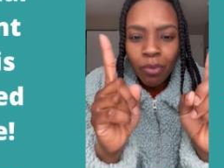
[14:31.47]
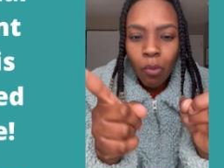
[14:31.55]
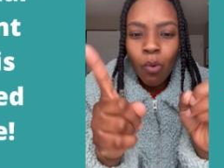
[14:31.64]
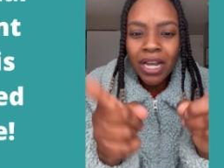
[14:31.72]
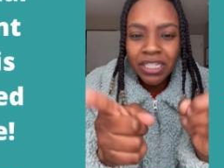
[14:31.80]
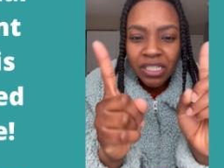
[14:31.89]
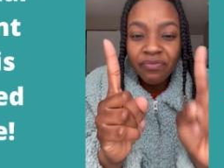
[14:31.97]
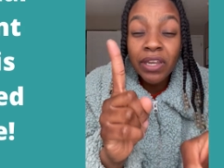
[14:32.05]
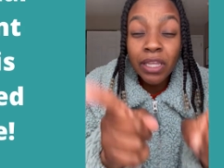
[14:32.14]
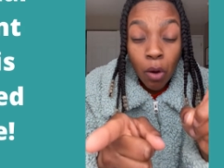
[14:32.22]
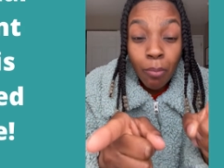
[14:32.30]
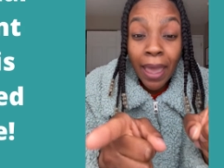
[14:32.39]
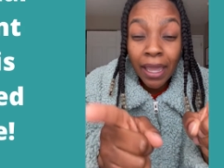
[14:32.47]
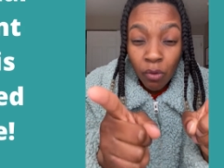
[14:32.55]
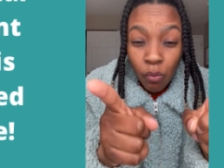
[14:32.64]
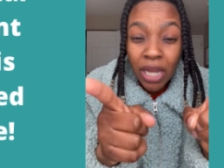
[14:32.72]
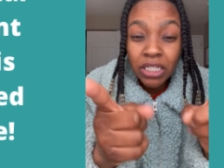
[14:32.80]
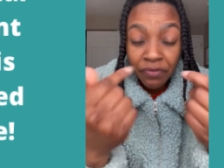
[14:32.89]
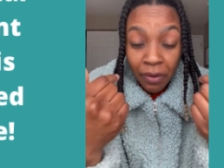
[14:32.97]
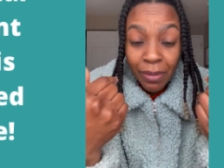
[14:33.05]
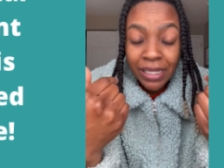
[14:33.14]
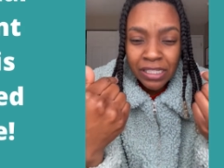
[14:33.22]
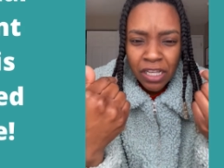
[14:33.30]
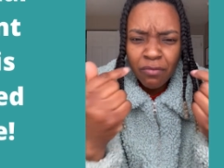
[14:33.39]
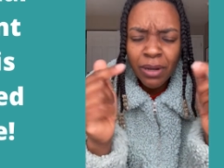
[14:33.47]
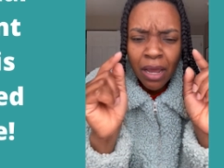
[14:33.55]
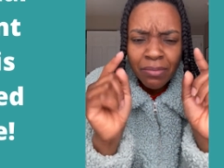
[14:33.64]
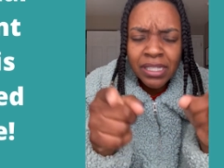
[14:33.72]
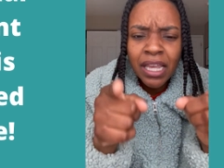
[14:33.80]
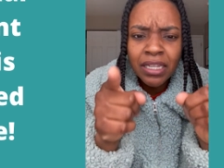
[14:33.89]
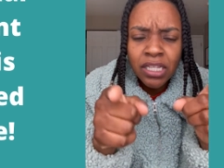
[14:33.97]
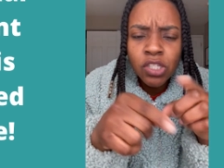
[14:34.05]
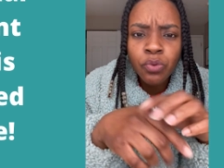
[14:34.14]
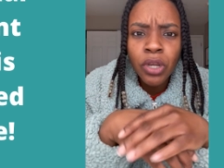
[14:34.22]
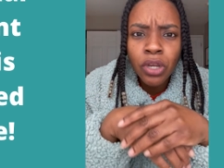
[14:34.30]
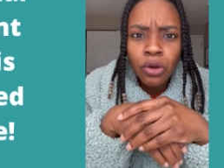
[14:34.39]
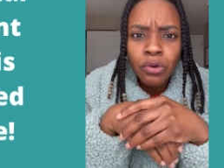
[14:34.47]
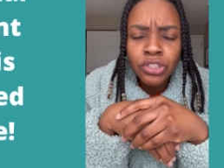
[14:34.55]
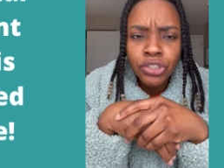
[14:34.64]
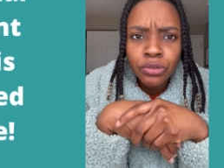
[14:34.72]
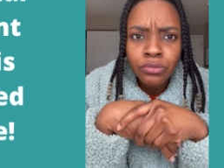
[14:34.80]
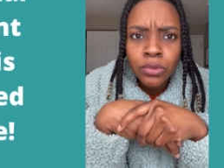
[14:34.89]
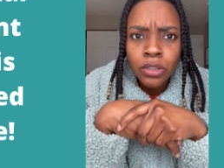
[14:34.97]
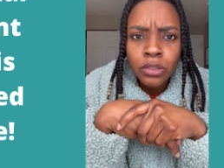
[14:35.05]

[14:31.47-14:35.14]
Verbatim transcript: watch this video back and watch it for myself, but I'm saying this to encourage you.